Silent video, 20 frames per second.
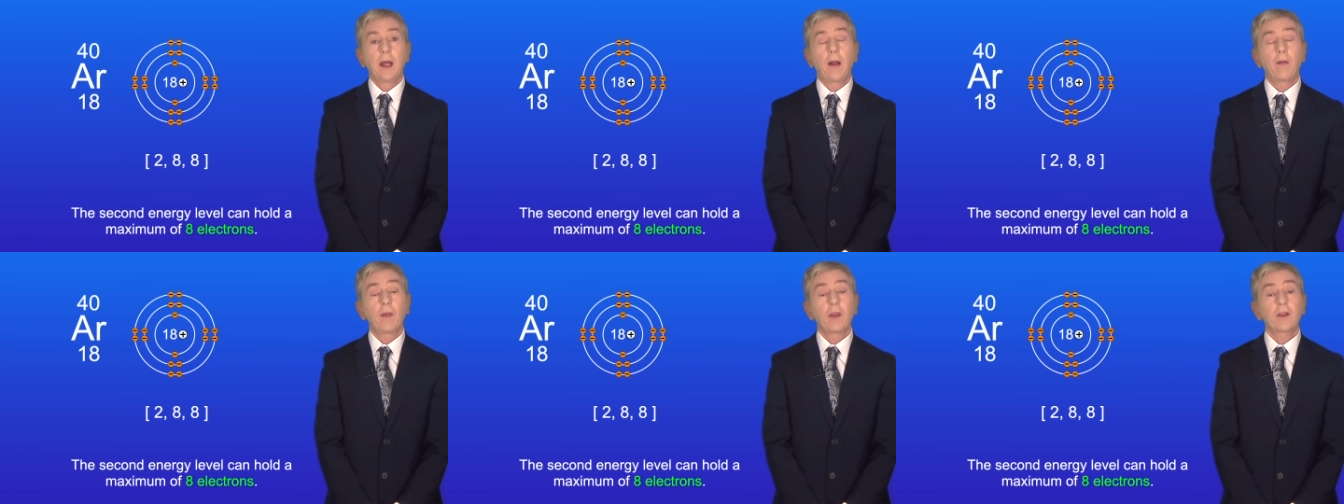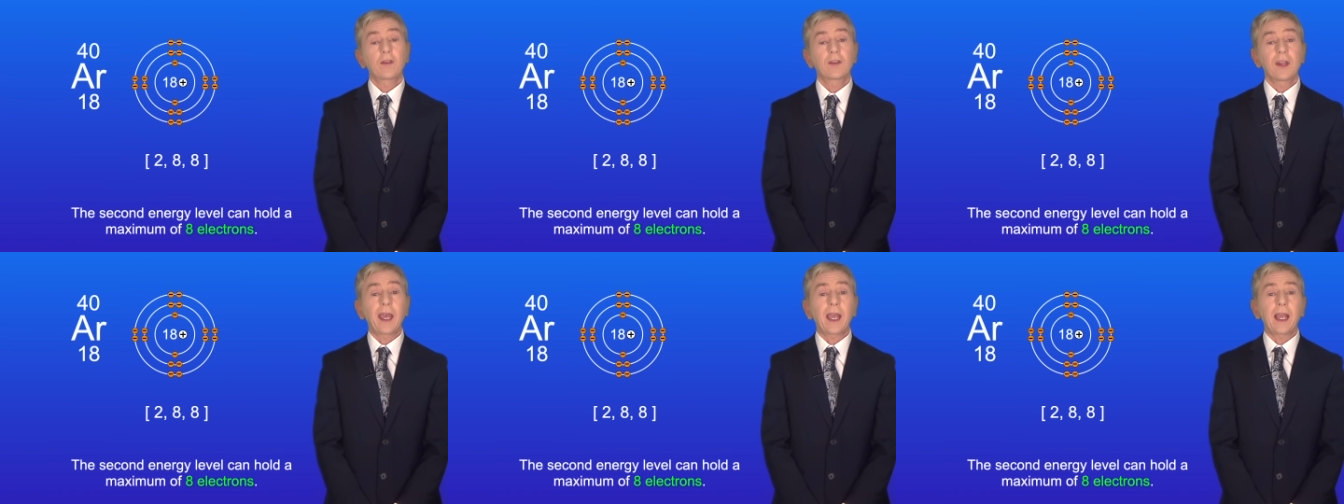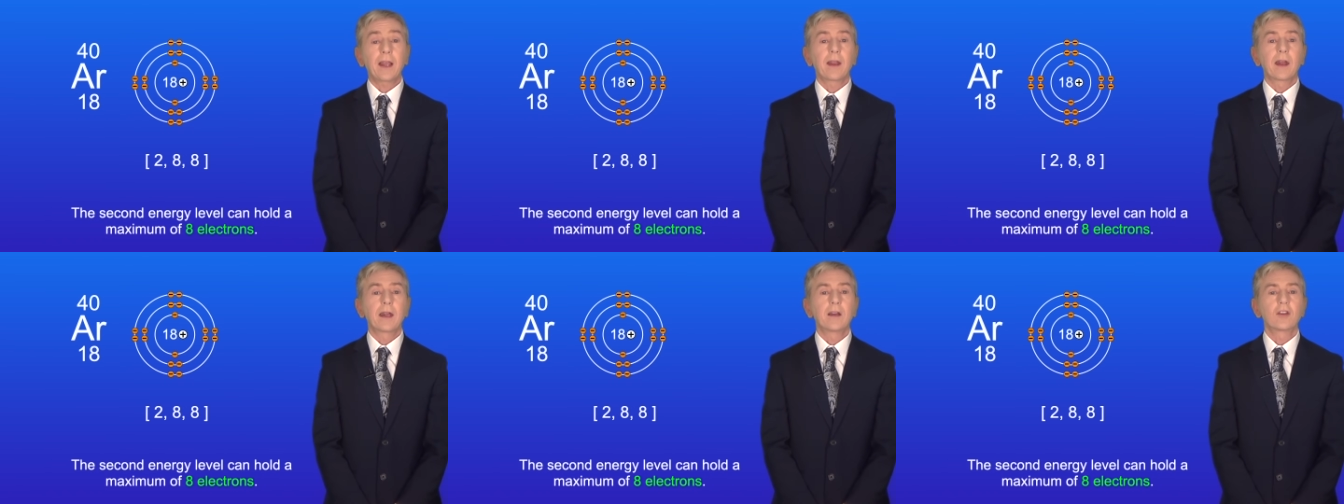and the
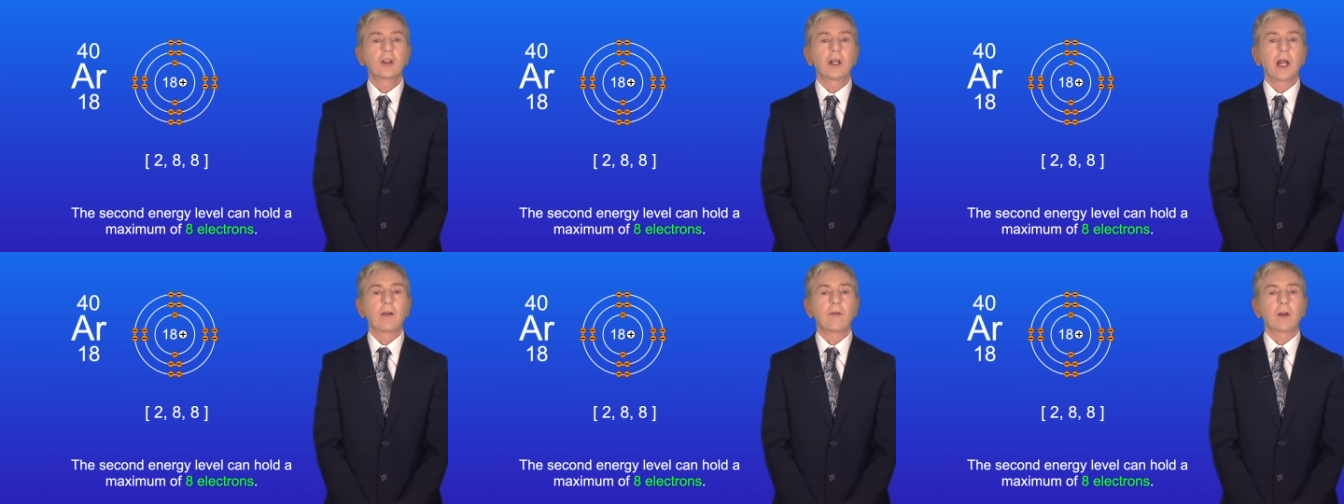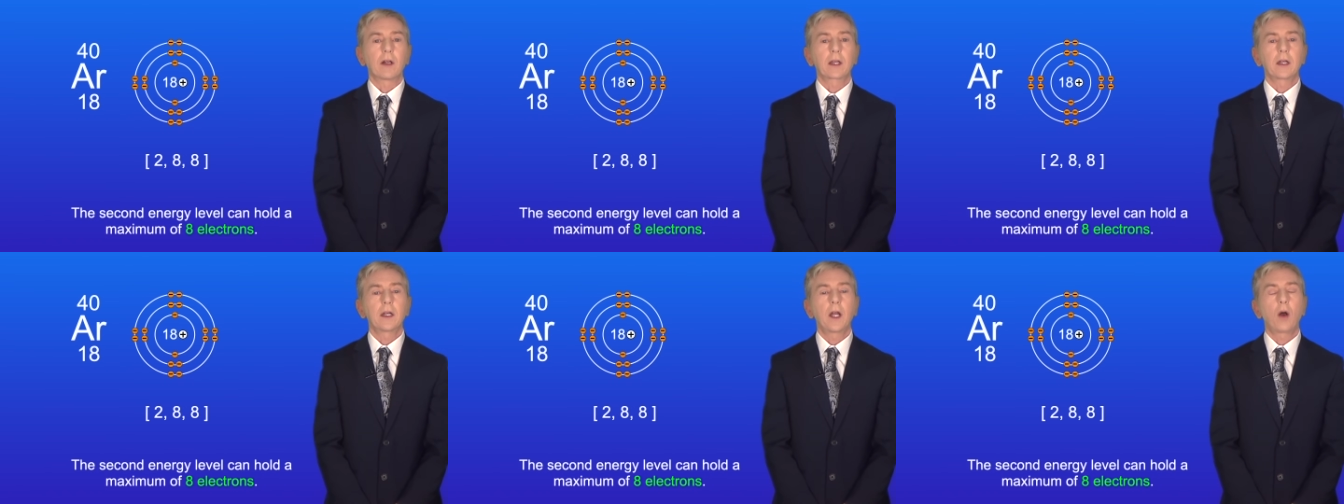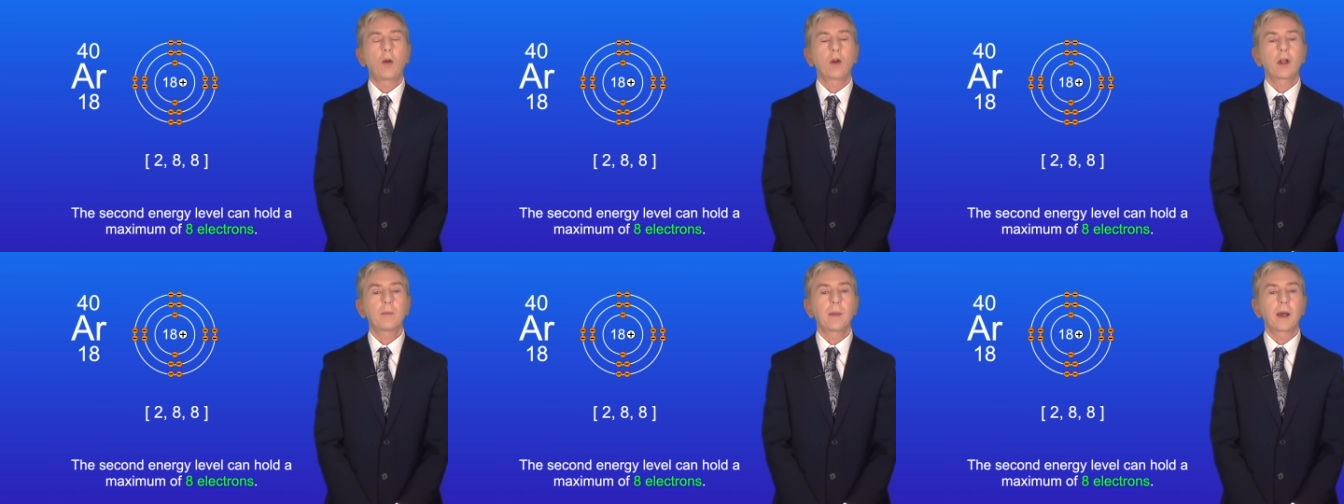second energy level can
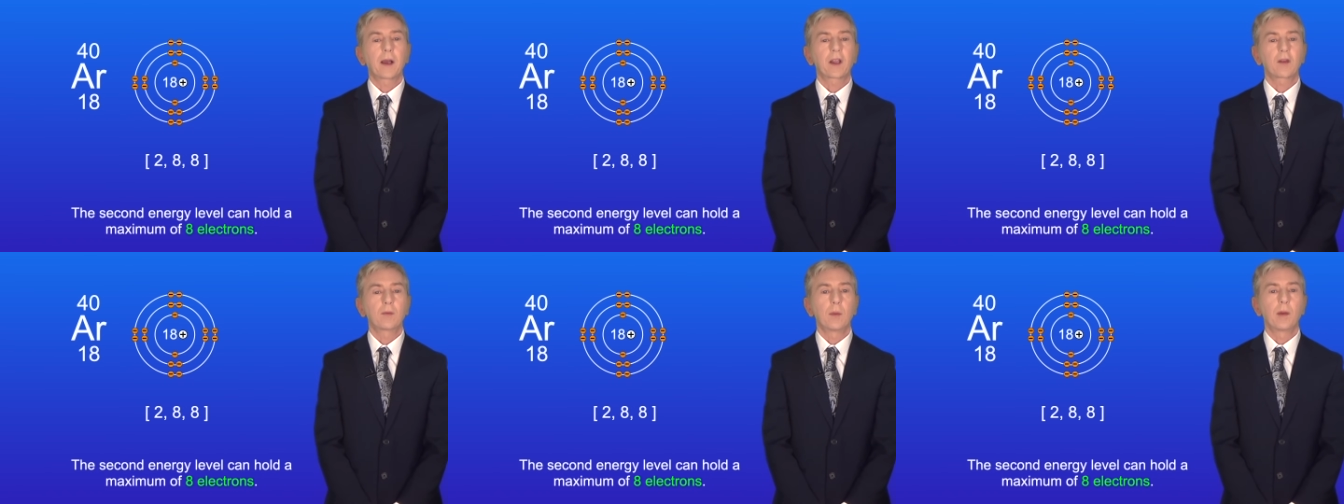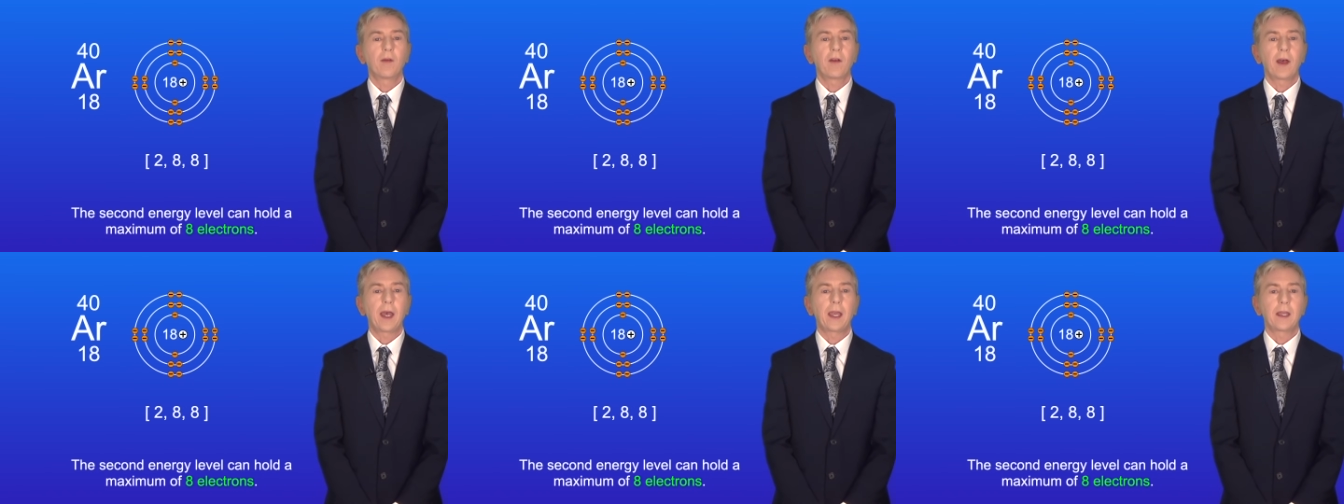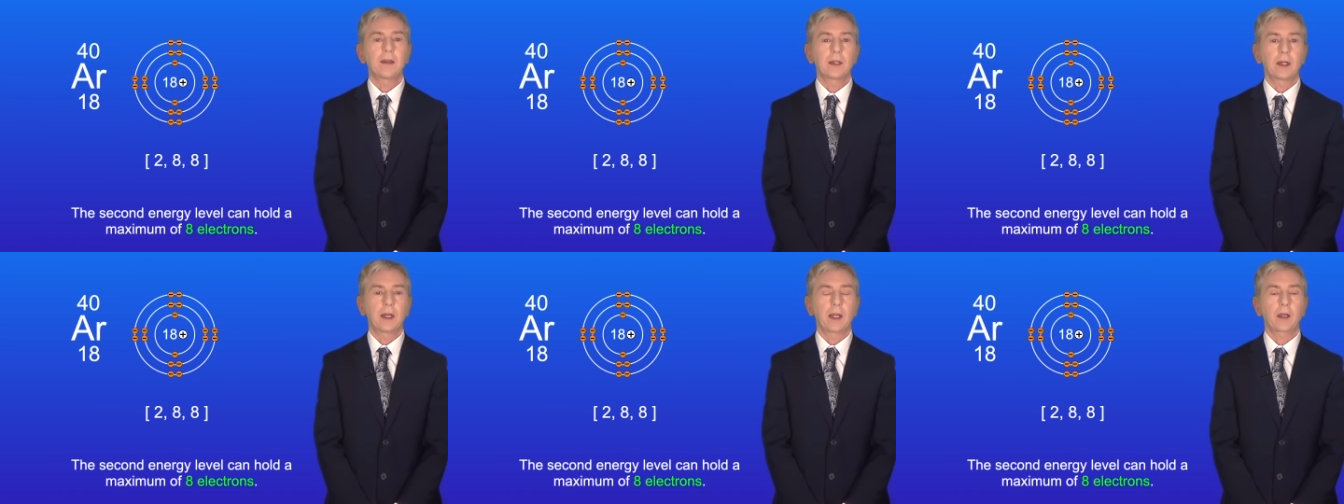hold a maximum of
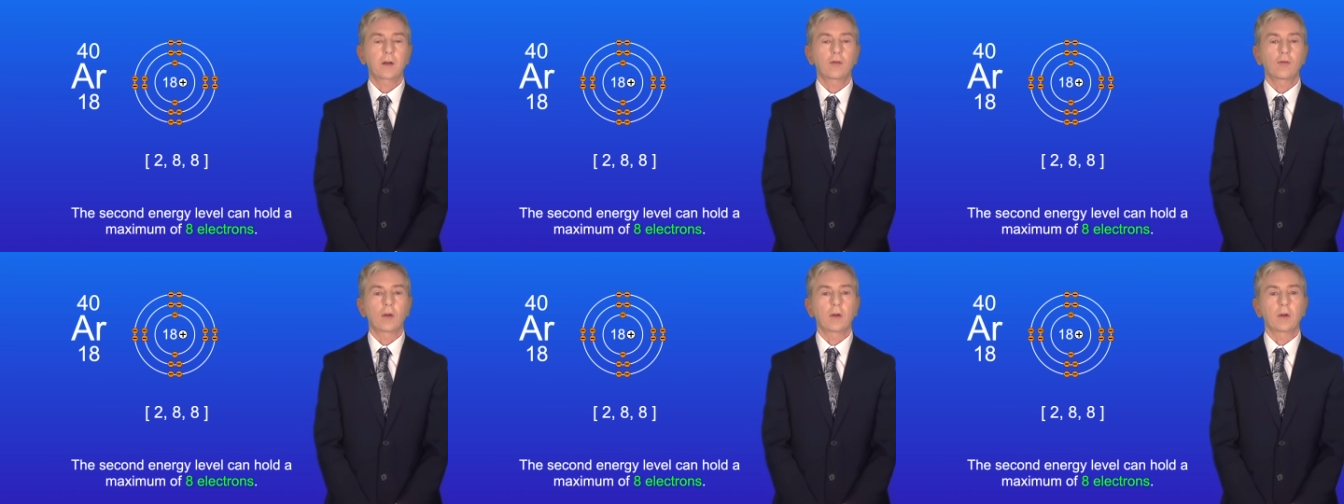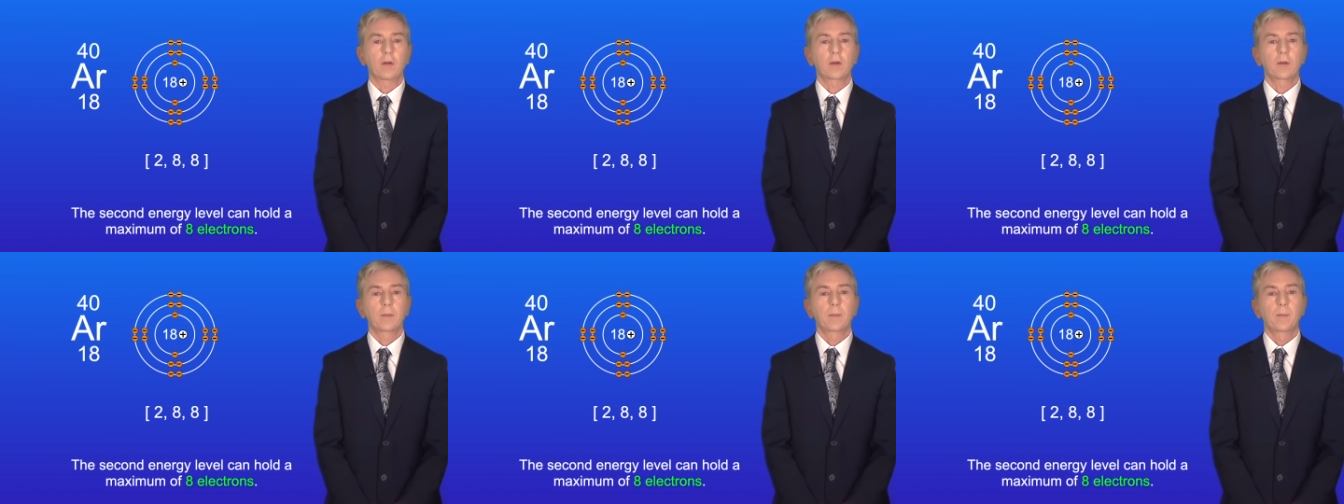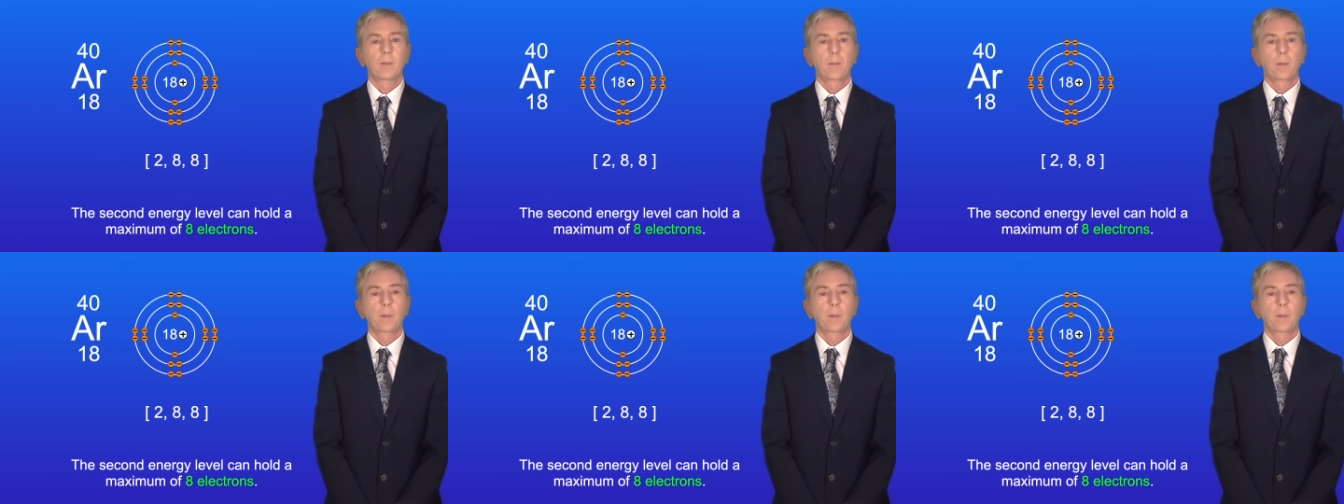8 electrons.